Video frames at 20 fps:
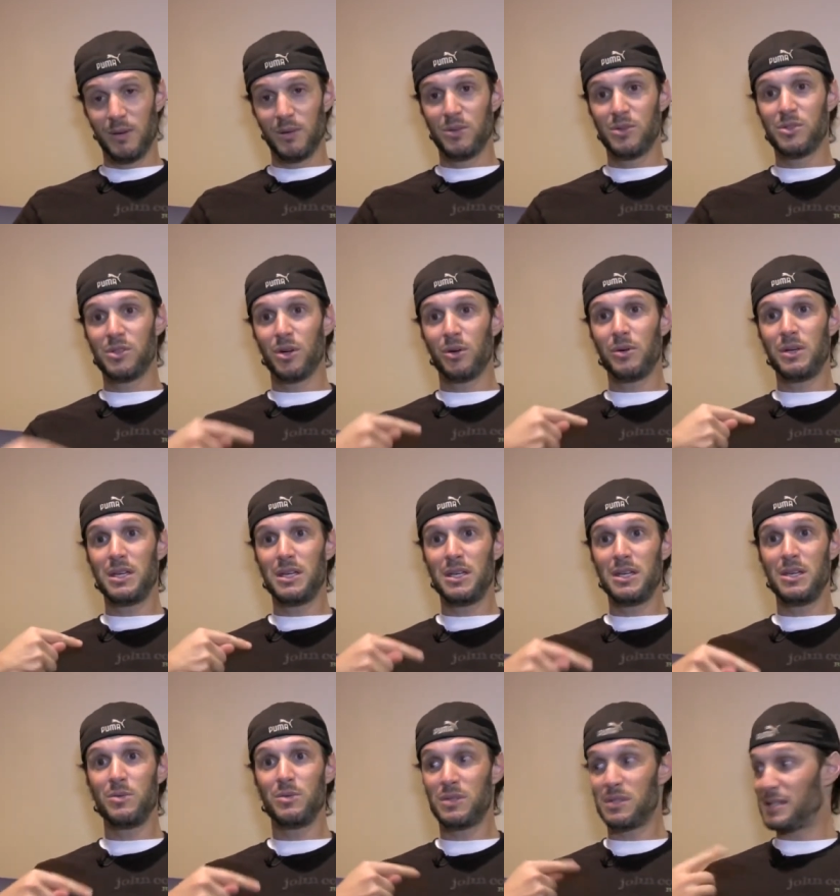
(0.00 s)
Wow. So
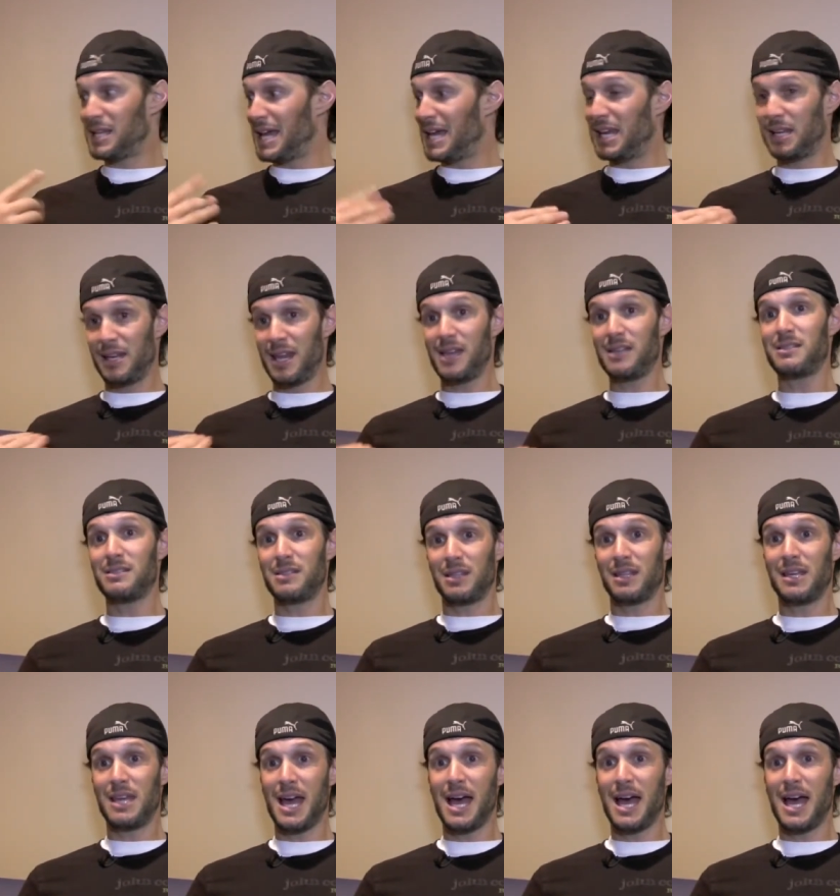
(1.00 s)
he was standing next to the